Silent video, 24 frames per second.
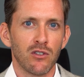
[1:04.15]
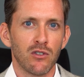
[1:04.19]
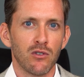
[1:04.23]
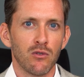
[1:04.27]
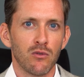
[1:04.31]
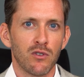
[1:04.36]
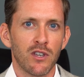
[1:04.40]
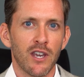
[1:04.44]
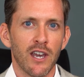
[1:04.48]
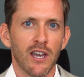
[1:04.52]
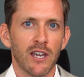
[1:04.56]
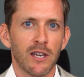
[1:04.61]

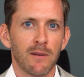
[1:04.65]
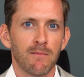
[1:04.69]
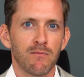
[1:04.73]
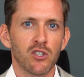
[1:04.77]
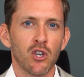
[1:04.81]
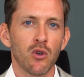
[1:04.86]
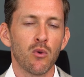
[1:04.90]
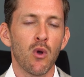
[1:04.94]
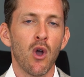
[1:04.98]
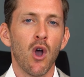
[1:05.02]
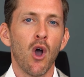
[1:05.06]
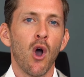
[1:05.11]
the UK.
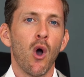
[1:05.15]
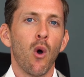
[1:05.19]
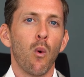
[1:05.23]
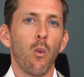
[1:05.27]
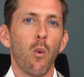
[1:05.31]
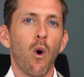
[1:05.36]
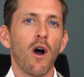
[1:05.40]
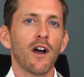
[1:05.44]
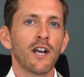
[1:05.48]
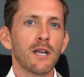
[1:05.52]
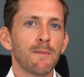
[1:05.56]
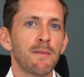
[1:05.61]
So
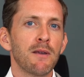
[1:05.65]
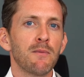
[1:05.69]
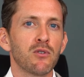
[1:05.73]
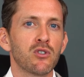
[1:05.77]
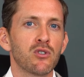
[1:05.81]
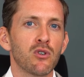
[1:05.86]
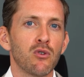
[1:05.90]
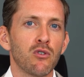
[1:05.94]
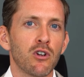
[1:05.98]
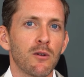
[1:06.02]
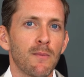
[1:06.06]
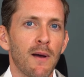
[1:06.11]
why do people
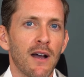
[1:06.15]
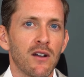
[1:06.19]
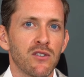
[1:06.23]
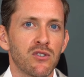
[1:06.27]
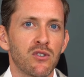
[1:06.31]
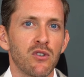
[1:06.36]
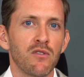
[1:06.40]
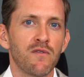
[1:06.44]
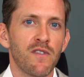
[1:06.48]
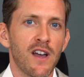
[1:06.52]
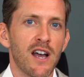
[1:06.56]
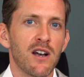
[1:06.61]
talk about
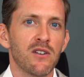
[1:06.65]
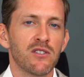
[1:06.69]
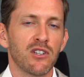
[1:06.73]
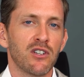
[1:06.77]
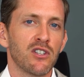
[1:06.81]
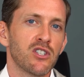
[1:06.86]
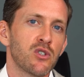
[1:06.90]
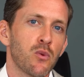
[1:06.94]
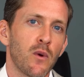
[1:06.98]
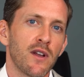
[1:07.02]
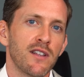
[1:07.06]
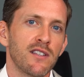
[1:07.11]

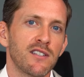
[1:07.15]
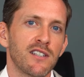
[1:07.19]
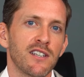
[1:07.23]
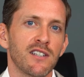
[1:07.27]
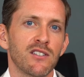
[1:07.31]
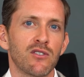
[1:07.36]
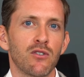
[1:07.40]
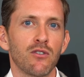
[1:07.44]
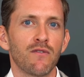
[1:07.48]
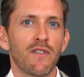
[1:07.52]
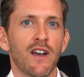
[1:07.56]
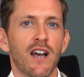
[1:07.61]
2020
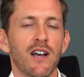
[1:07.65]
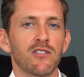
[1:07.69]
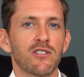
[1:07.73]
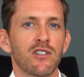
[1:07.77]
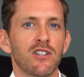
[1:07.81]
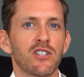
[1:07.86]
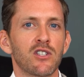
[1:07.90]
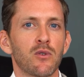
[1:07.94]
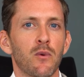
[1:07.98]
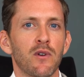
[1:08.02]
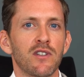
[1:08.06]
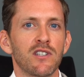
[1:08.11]
and
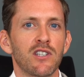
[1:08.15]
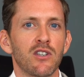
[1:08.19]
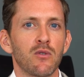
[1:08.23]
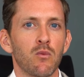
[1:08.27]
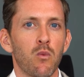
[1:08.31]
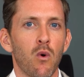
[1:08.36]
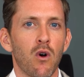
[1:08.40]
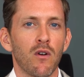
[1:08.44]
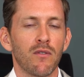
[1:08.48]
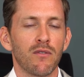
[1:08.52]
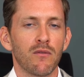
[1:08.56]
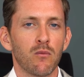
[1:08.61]

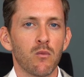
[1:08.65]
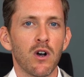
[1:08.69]
2021?